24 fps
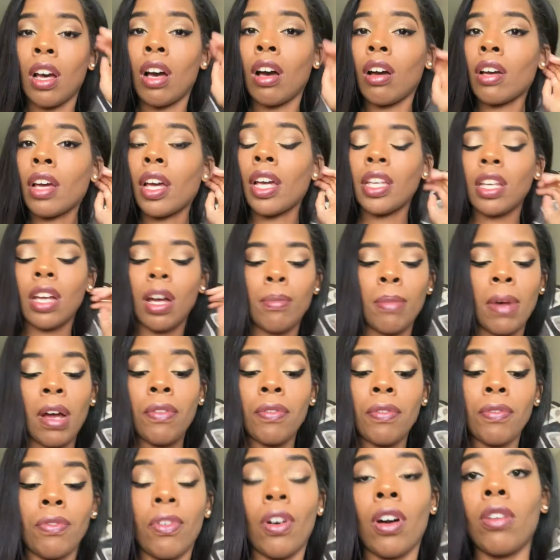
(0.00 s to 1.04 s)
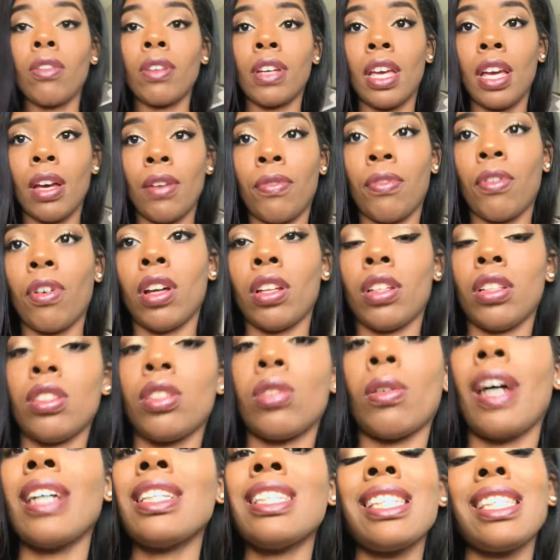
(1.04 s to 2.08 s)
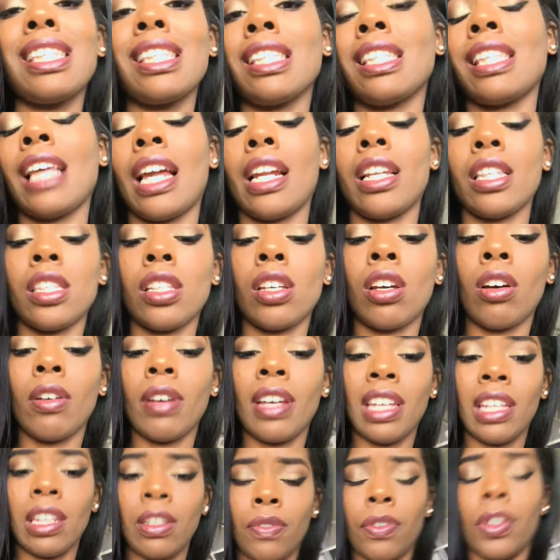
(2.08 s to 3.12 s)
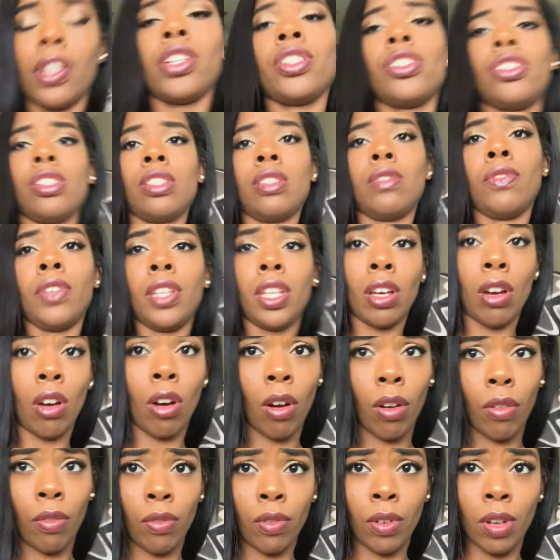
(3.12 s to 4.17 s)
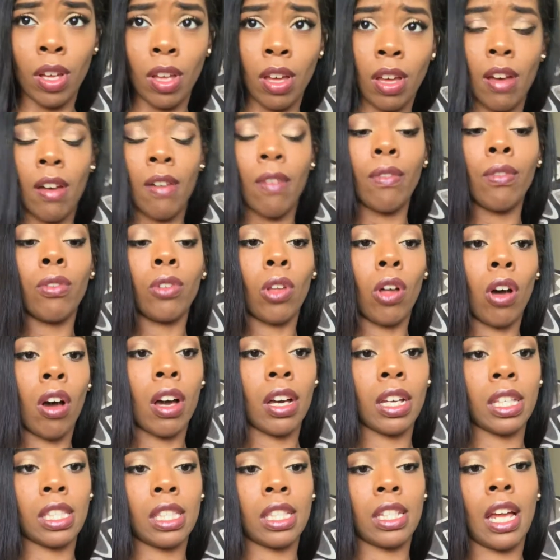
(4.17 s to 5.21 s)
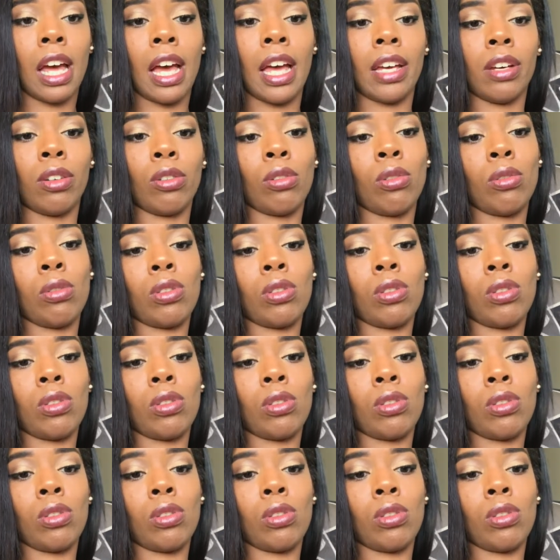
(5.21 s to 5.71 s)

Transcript: Okay, yeah, my phone kept falling, so I just decided to go ahead and finish this video off vlog style.